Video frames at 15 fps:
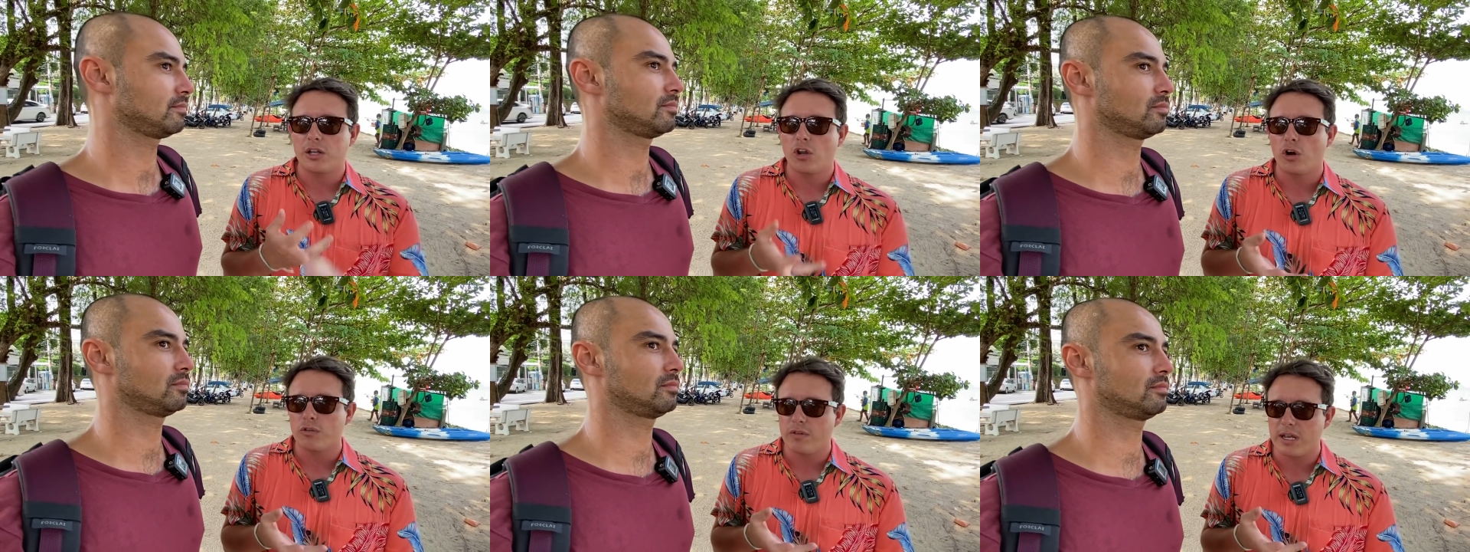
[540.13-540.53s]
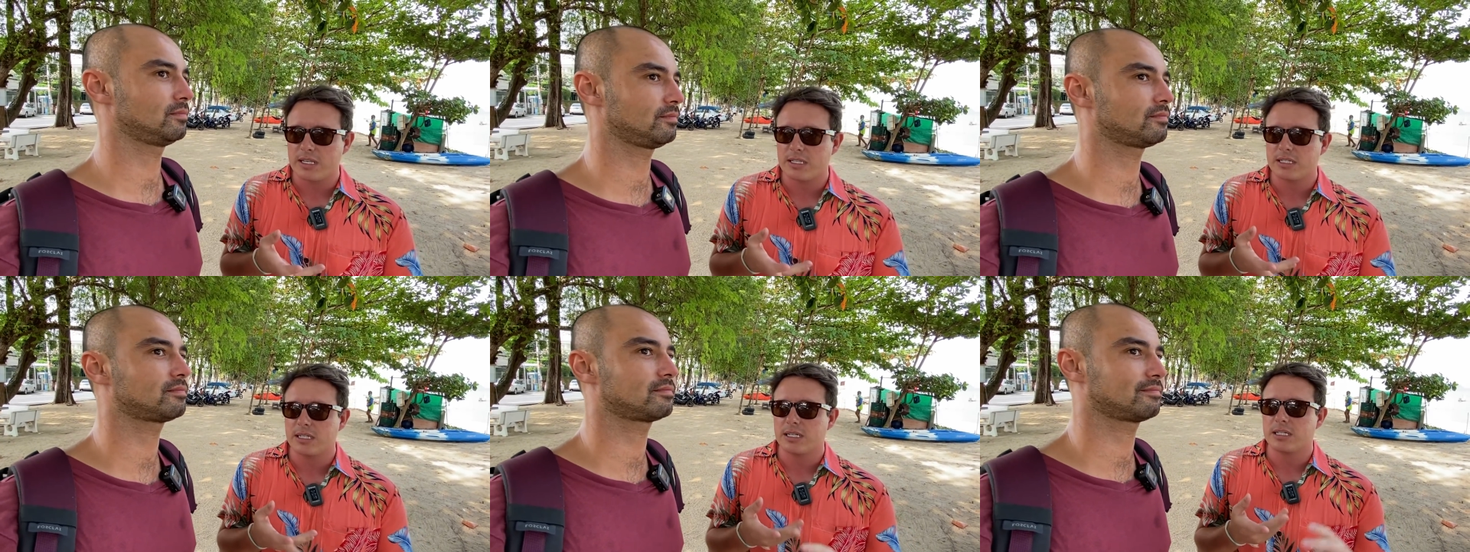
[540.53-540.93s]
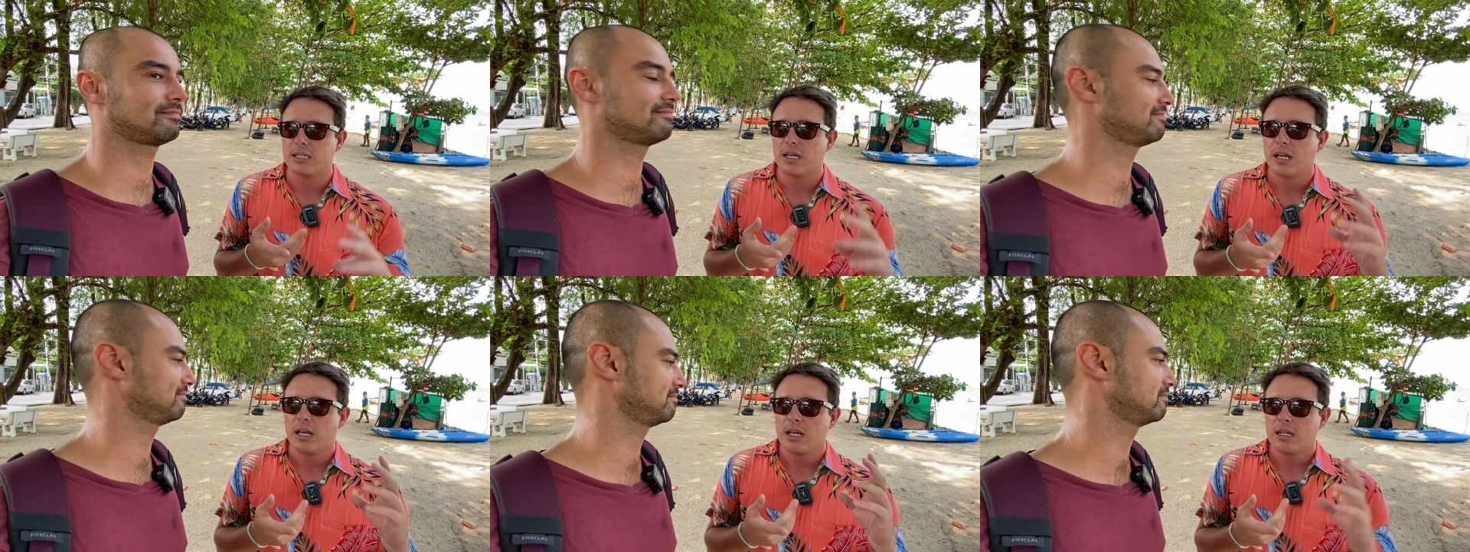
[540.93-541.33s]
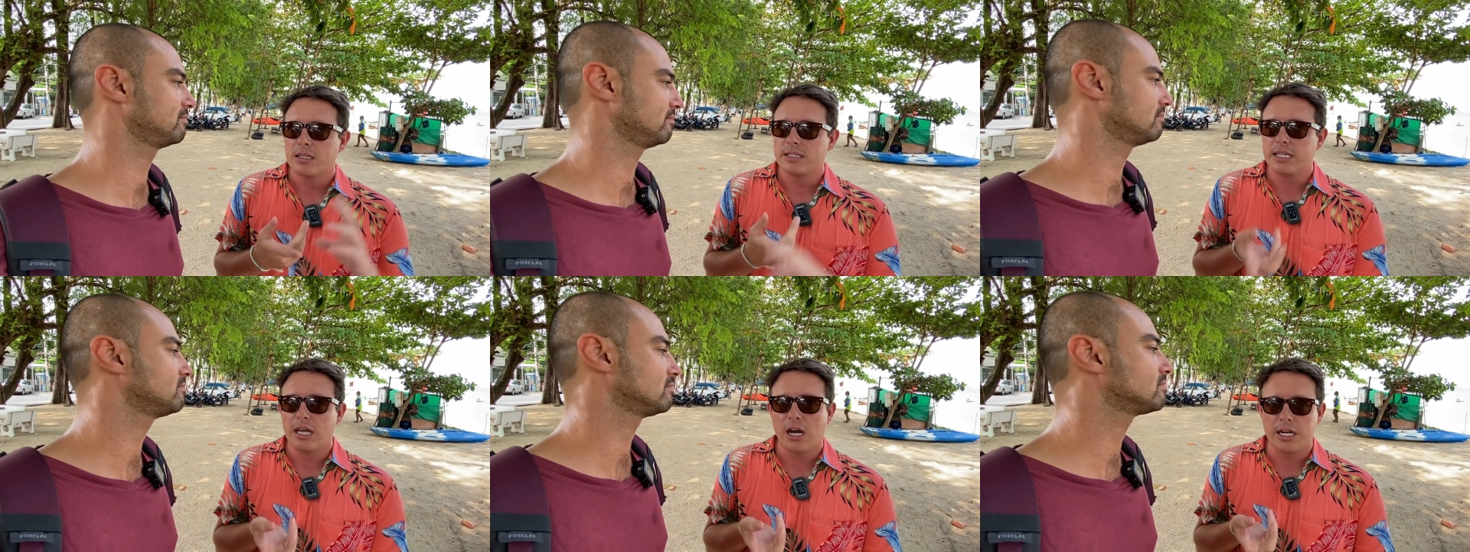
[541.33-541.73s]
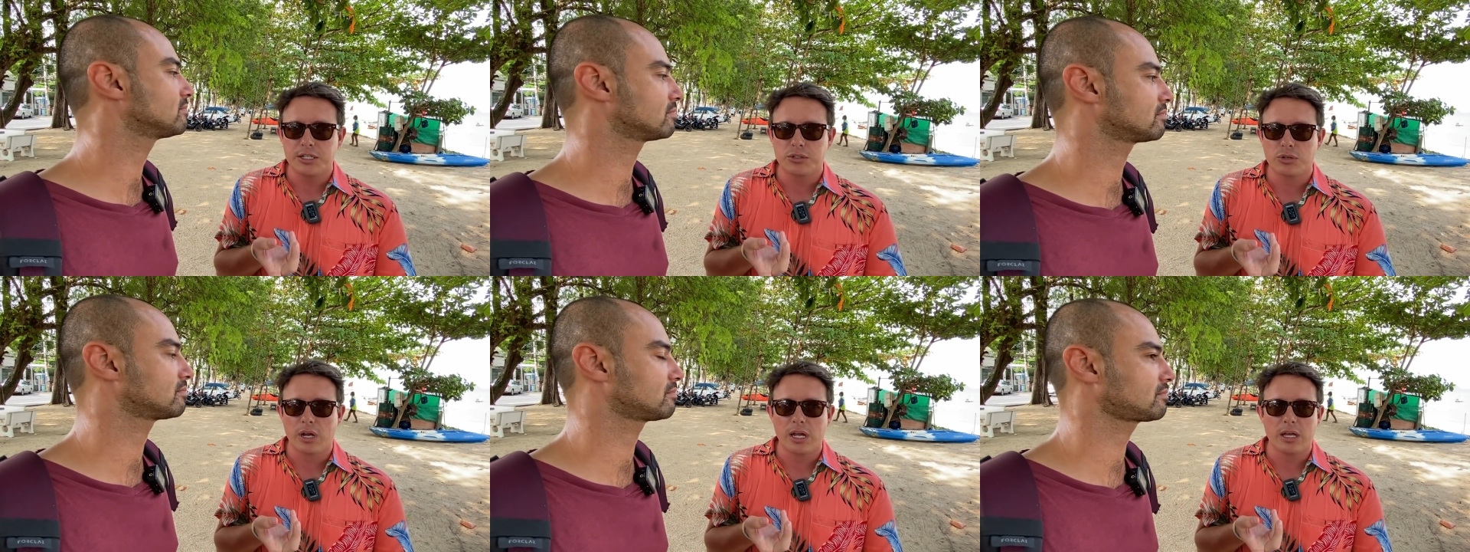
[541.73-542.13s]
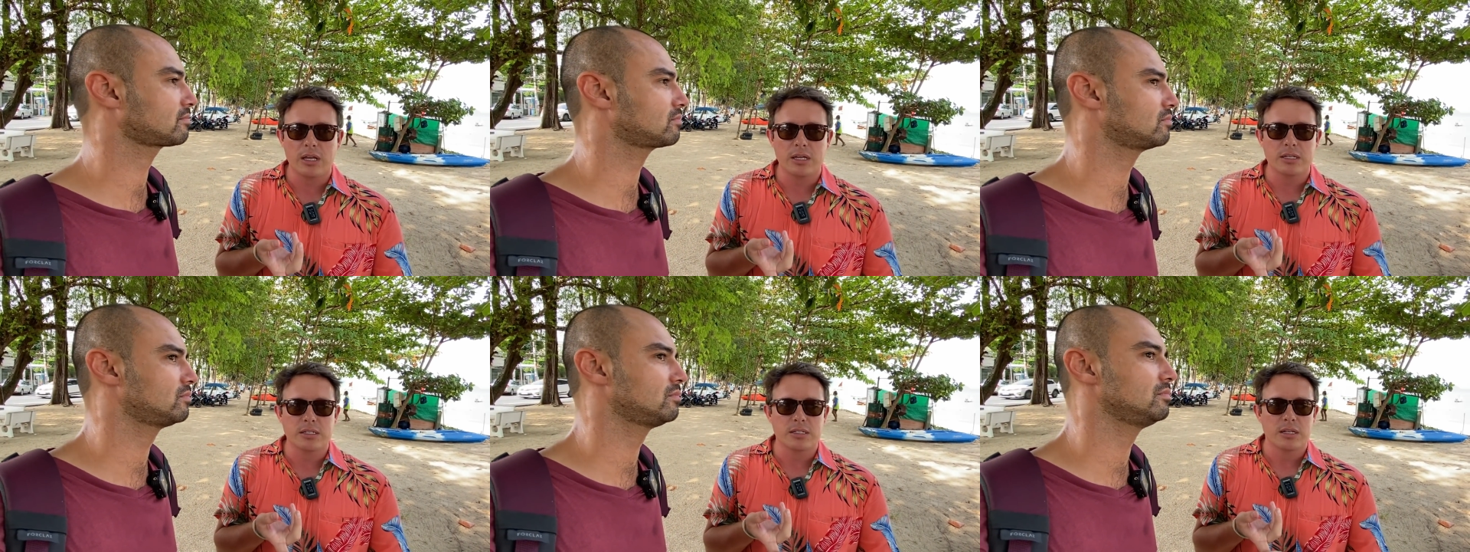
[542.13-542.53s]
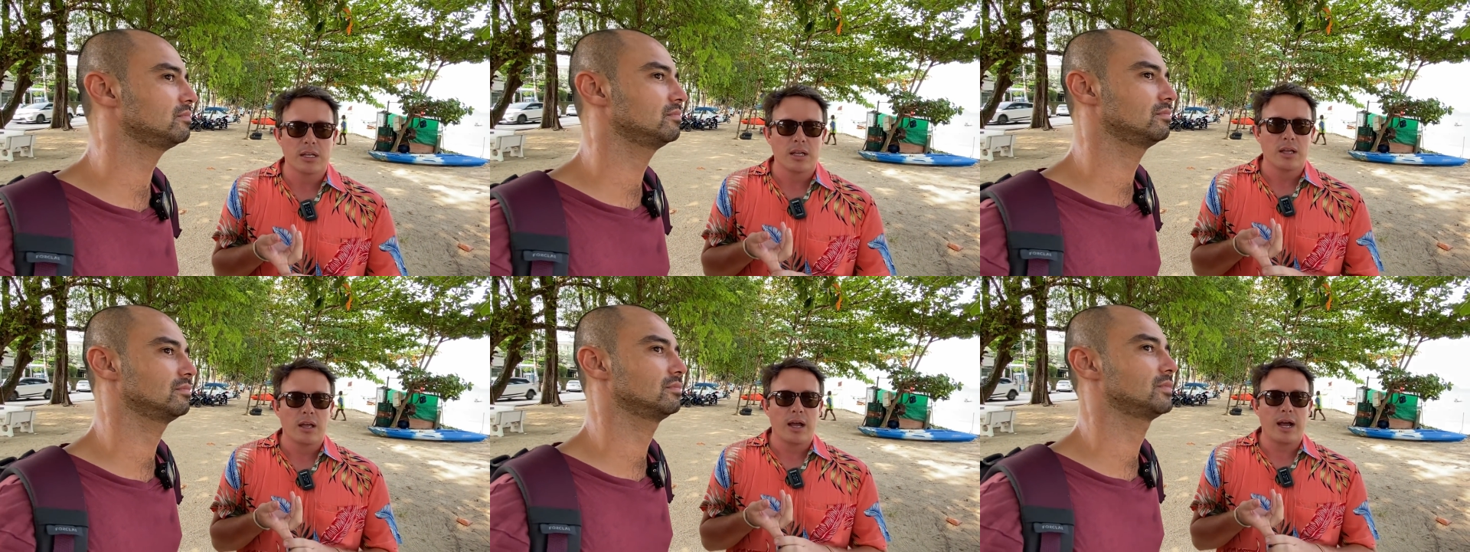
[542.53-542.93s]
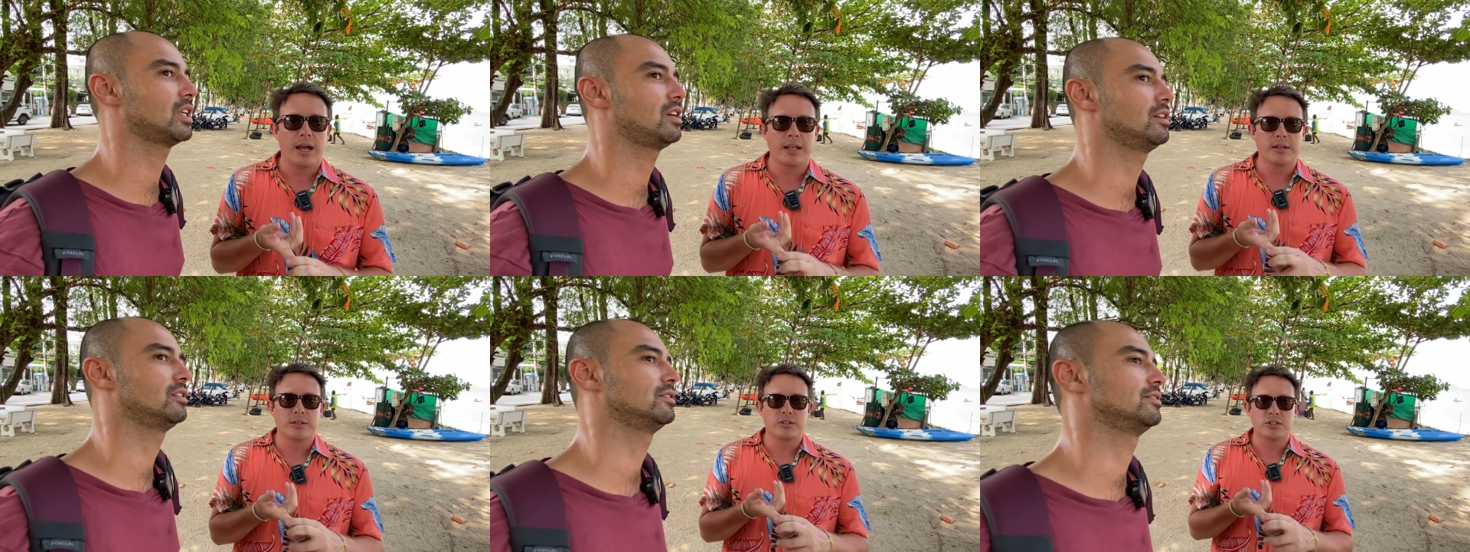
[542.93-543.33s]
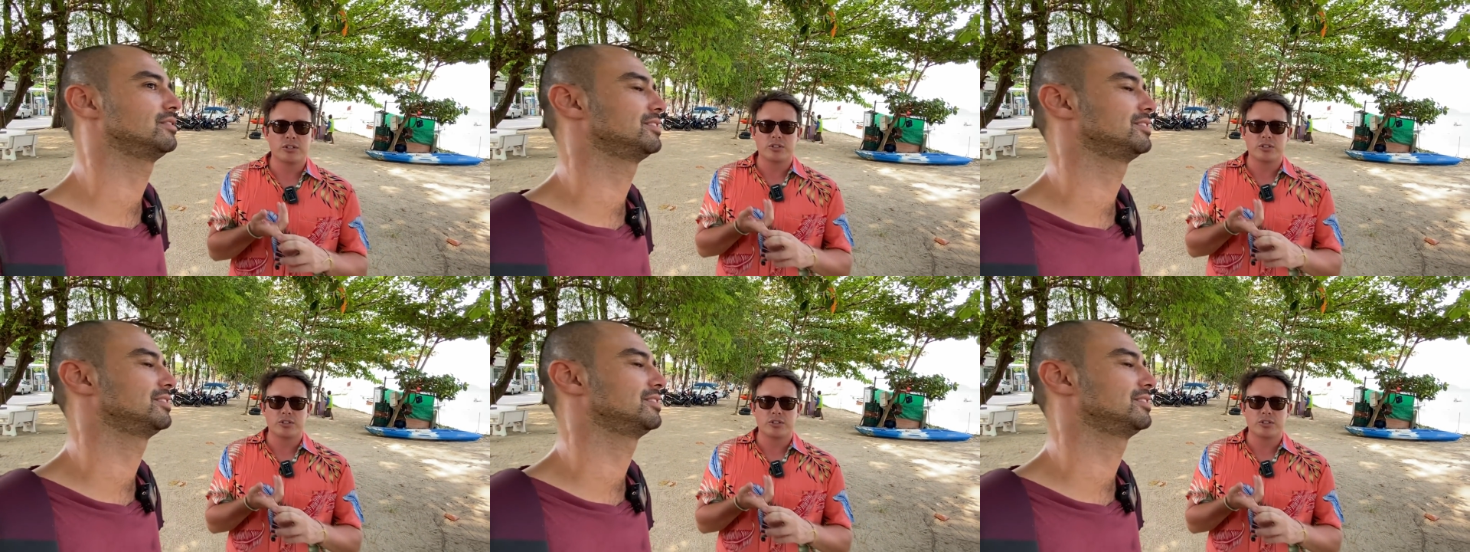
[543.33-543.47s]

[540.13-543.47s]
Speaker 1: not rested, dehydrated, and